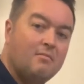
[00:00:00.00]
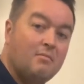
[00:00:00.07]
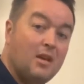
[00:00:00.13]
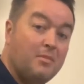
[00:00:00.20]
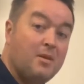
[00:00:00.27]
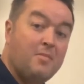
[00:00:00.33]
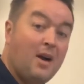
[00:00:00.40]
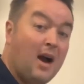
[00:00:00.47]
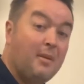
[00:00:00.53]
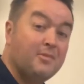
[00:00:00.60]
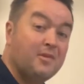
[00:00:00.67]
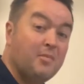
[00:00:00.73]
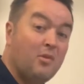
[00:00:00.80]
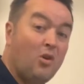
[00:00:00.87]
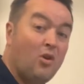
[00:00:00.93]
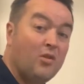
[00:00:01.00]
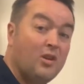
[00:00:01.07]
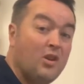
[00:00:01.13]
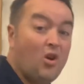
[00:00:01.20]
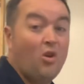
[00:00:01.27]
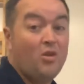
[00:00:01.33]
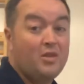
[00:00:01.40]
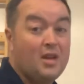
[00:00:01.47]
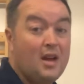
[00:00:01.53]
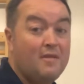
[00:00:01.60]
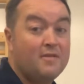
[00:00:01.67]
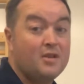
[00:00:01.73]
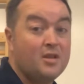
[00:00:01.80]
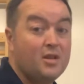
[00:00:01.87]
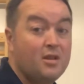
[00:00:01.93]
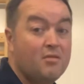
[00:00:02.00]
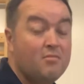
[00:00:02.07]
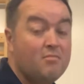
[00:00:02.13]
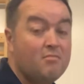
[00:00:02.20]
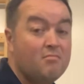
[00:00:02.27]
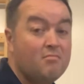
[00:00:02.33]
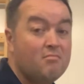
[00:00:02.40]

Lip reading: maybe perhaps the morning or the afternoon.